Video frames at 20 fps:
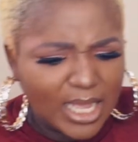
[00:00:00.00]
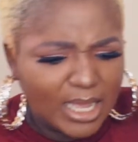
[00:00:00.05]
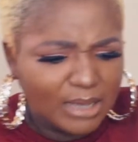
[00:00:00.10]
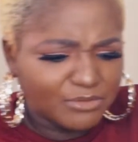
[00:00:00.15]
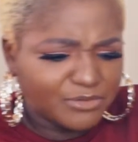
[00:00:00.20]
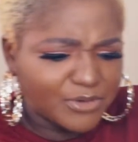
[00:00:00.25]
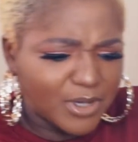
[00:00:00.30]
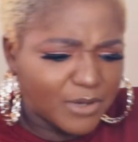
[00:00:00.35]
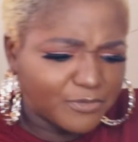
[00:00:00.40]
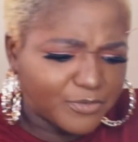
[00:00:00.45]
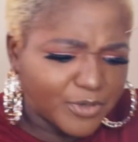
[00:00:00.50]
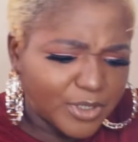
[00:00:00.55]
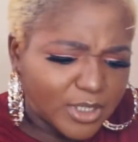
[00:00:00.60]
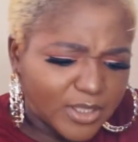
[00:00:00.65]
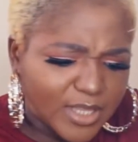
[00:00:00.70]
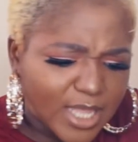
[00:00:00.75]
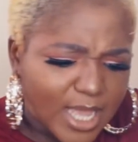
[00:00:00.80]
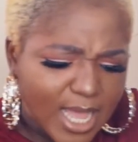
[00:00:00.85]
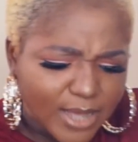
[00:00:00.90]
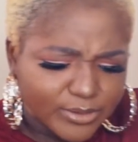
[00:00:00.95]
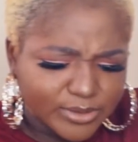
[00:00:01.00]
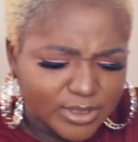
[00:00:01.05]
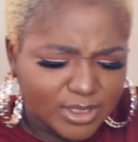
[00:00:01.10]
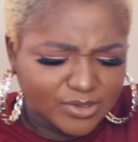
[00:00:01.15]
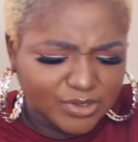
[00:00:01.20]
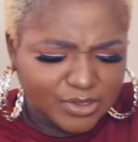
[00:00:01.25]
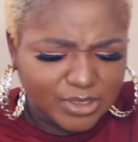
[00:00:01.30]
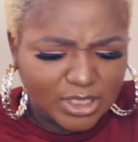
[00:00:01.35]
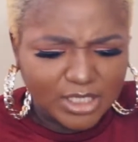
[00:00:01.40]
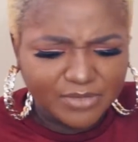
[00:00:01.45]
I'll figure that out
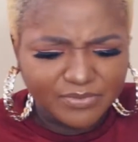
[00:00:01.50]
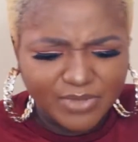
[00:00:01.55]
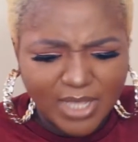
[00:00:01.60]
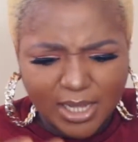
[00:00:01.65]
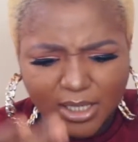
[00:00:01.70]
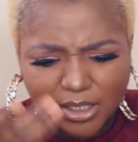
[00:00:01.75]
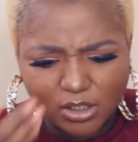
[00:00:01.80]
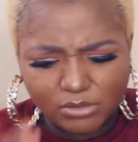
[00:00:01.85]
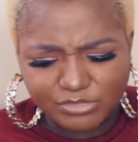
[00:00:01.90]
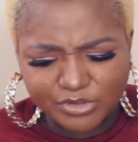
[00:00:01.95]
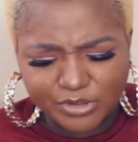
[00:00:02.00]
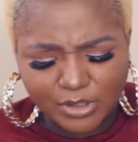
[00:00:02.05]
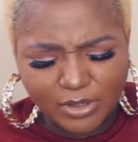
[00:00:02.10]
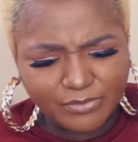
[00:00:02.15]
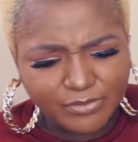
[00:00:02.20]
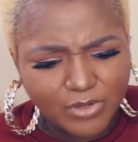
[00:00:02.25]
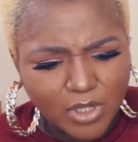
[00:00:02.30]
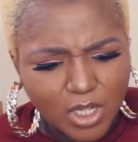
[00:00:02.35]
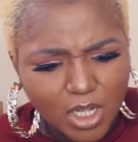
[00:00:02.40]
and see if that comes off.